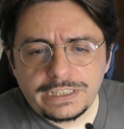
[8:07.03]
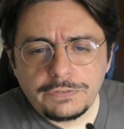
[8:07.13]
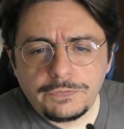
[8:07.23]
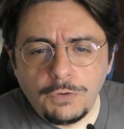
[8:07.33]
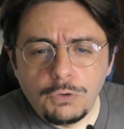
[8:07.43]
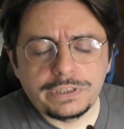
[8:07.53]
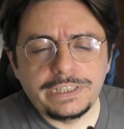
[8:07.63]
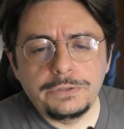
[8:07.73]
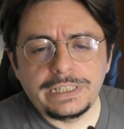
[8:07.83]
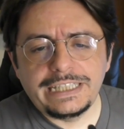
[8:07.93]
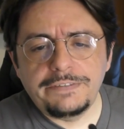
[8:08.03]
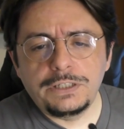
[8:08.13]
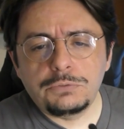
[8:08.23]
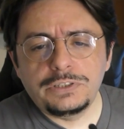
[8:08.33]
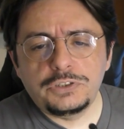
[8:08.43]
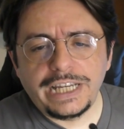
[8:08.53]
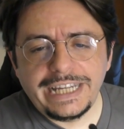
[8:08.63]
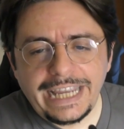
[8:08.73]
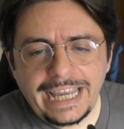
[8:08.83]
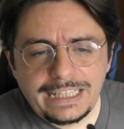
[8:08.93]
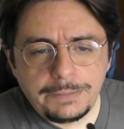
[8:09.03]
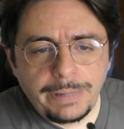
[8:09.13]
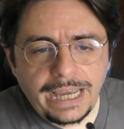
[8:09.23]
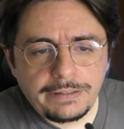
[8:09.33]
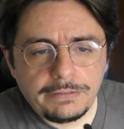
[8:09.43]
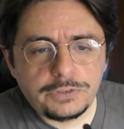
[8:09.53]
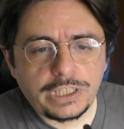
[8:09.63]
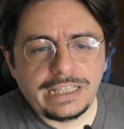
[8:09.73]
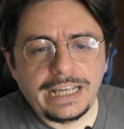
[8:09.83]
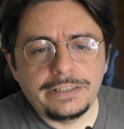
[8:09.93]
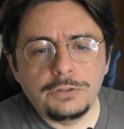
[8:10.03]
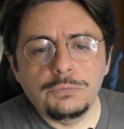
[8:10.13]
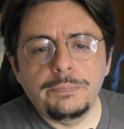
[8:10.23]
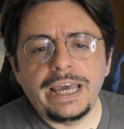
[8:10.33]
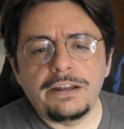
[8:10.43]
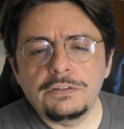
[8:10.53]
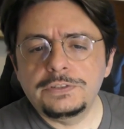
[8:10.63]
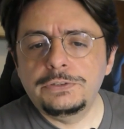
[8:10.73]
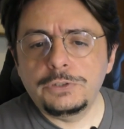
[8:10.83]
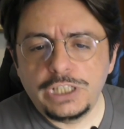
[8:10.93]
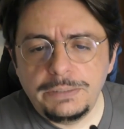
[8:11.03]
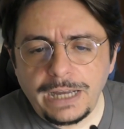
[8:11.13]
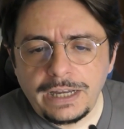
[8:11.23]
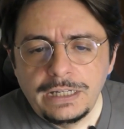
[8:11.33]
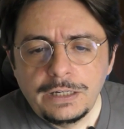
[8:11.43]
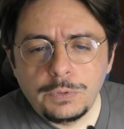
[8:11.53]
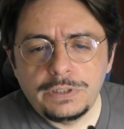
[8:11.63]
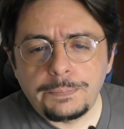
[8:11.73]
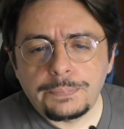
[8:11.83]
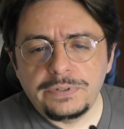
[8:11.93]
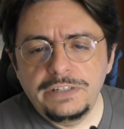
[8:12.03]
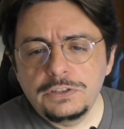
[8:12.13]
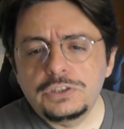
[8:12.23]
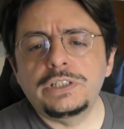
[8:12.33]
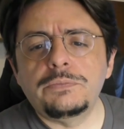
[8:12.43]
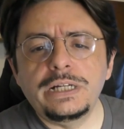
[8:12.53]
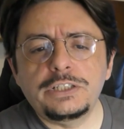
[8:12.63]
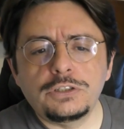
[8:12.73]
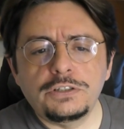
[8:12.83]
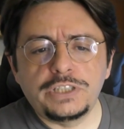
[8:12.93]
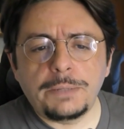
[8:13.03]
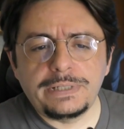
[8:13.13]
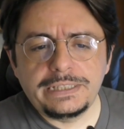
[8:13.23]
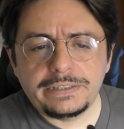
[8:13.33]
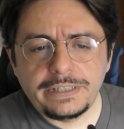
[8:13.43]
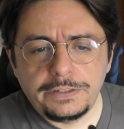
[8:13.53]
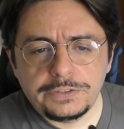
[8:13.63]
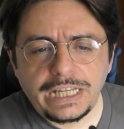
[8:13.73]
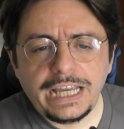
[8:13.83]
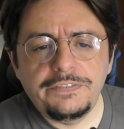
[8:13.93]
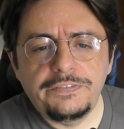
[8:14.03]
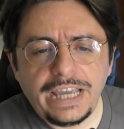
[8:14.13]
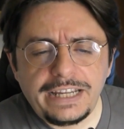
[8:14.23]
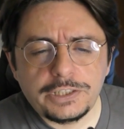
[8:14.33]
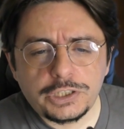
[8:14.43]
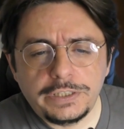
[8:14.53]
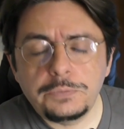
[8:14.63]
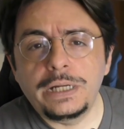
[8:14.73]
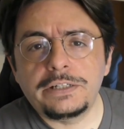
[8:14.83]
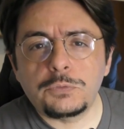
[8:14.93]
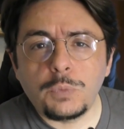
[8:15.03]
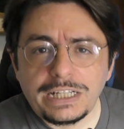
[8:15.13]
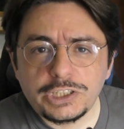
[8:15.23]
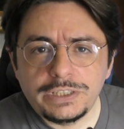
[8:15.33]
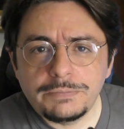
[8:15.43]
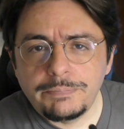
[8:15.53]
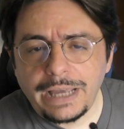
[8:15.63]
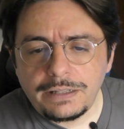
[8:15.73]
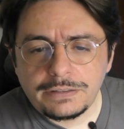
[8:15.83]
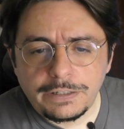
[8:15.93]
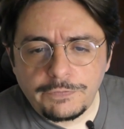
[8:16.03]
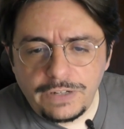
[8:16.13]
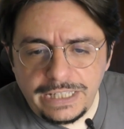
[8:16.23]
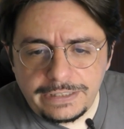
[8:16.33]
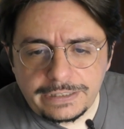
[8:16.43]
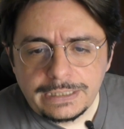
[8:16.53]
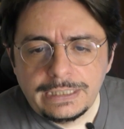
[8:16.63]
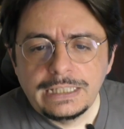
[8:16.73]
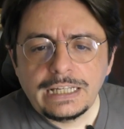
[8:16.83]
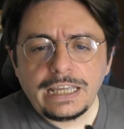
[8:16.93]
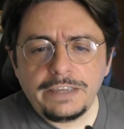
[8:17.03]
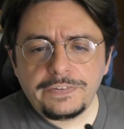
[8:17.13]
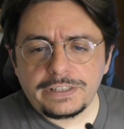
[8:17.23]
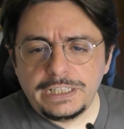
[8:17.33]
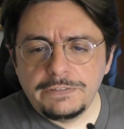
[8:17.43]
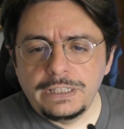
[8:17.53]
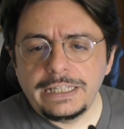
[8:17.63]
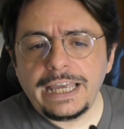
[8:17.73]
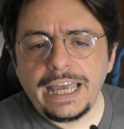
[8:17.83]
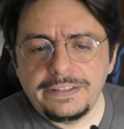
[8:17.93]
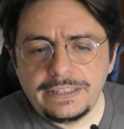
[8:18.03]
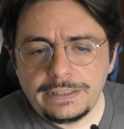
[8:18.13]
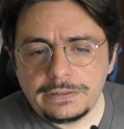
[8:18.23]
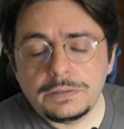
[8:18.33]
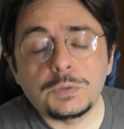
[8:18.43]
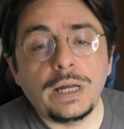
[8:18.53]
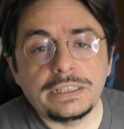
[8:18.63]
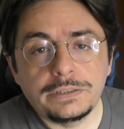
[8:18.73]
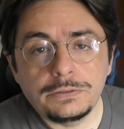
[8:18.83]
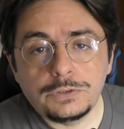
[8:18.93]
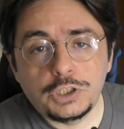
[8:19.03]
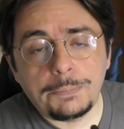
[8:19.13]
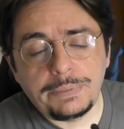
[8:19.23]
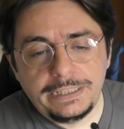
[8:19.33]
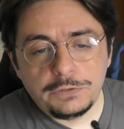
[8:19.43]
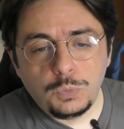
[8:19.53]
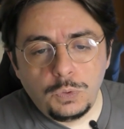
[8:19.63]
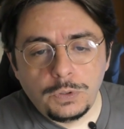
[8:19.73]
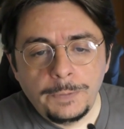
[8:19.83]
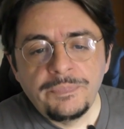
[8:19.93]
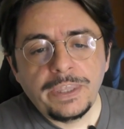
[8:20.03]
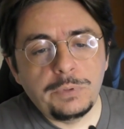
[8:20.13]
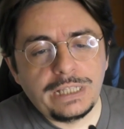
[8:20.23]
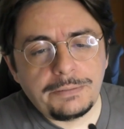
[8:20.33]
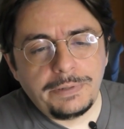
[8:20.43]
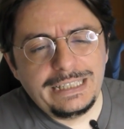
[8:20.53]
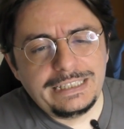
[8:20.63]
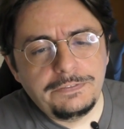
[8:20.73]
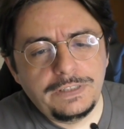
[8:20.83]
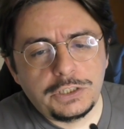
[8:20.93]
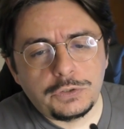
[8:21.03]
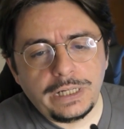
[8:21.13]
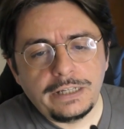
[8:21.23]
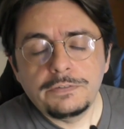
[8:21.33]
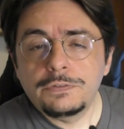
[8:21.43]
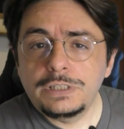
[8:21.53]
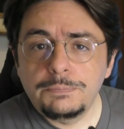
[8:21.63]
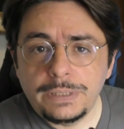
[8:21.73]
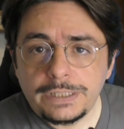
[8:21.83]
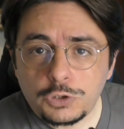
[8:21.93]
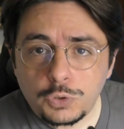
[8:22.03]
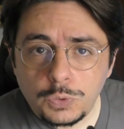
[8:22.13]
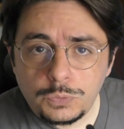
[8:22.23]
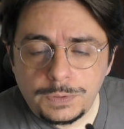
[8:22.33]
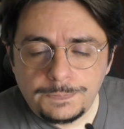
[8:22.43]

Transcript: to force the US Navy into a gigantic battle, just like the old Battle of Tsushima, where the previous generation of Japanese sailors had vanquished the great Russian Baltic Fleet, effectively ending the Russo-Japanese War with an amazing victory for the imperial throne.